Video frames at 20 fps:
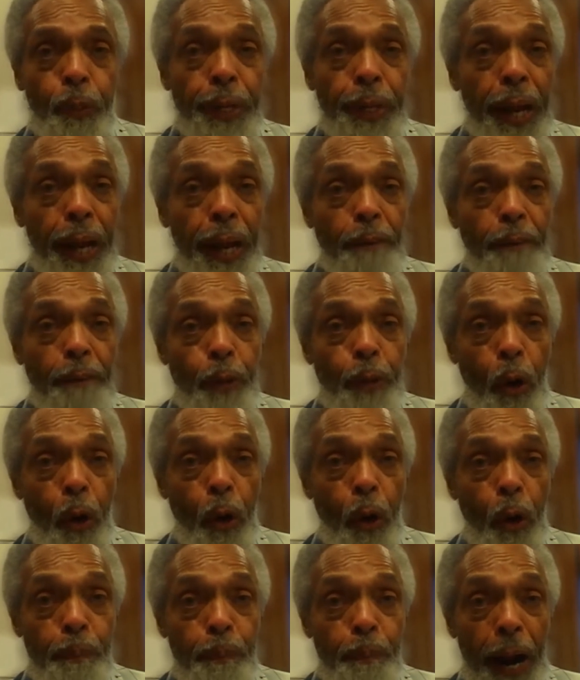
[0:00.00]
you could have
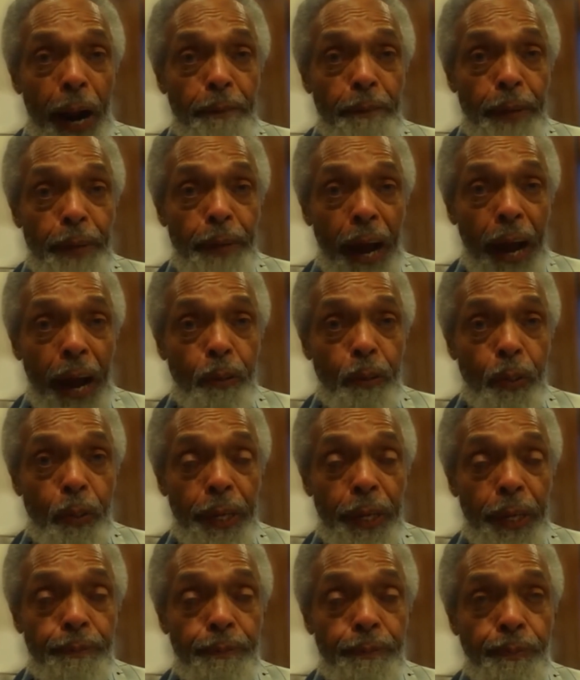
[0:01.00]
your own private
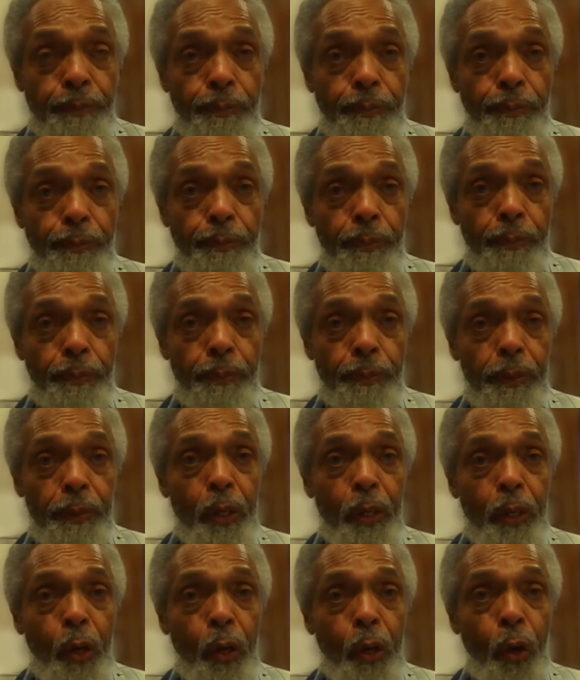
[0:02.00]
housing,
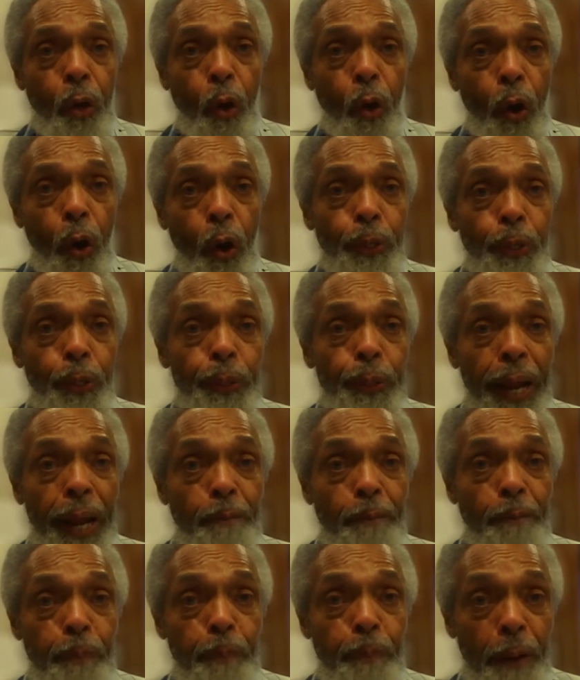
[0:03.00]
or you
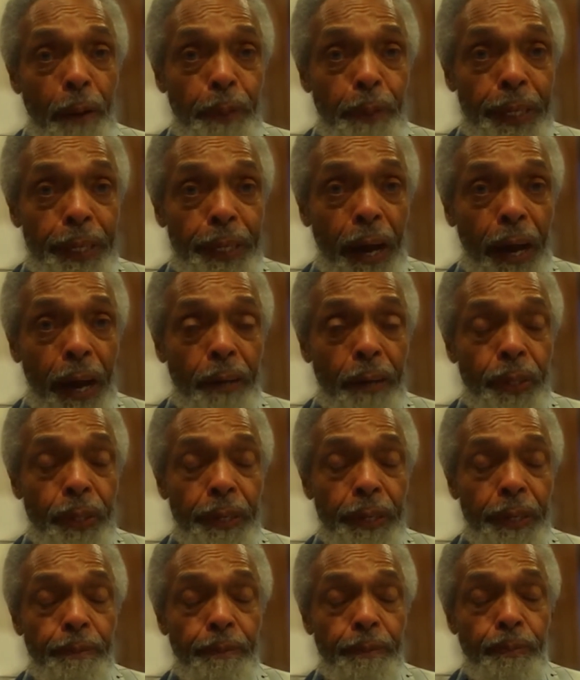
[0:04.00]
could have public
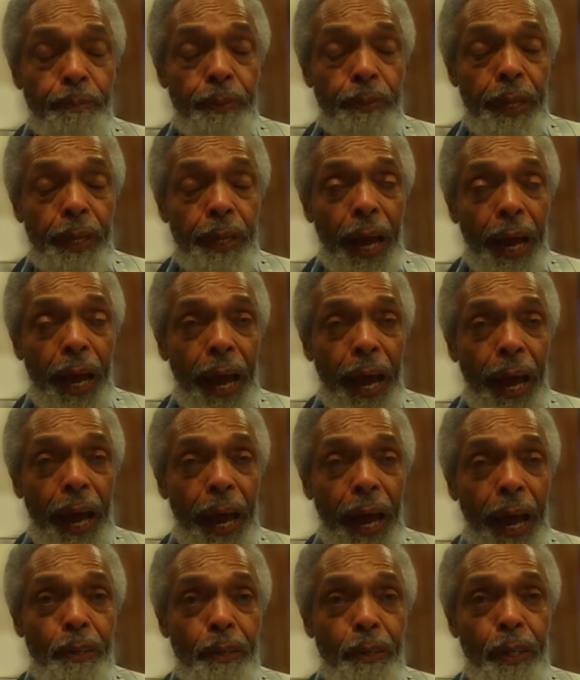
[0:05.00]
housing,
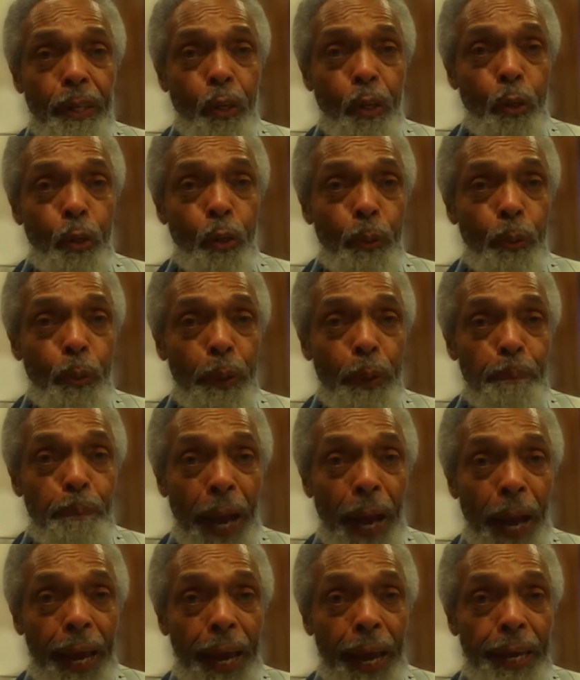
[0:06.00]
and you
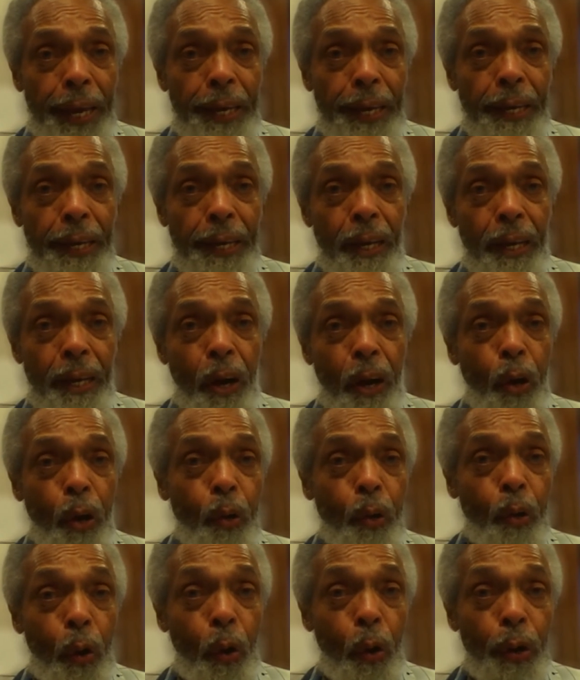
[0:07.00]
would pay
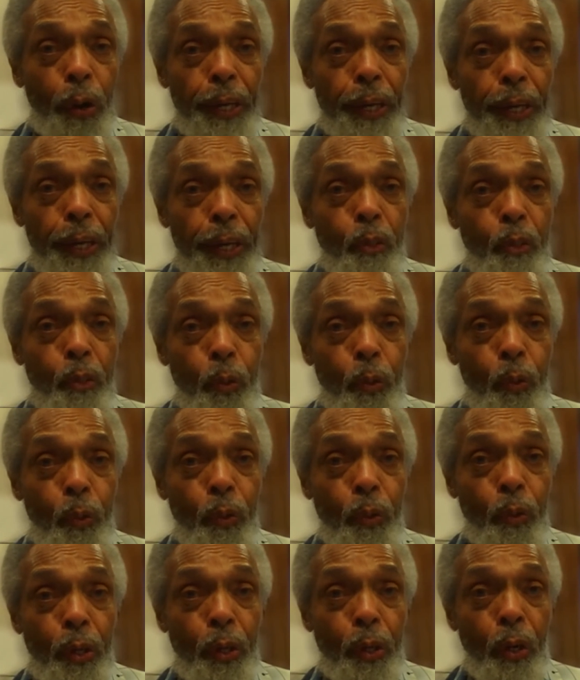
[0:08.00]
according
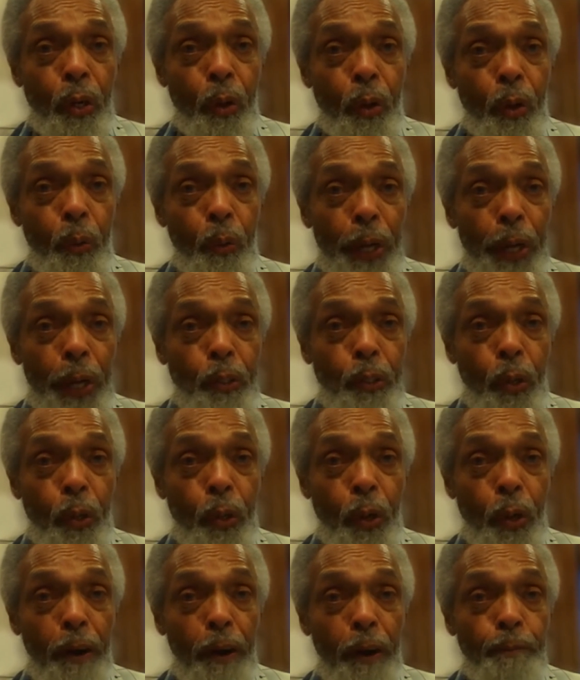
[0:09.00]
to
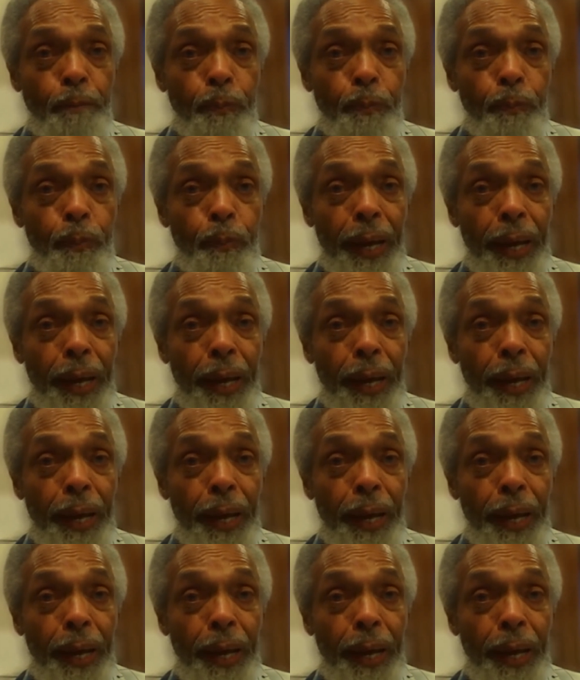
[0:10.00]
what your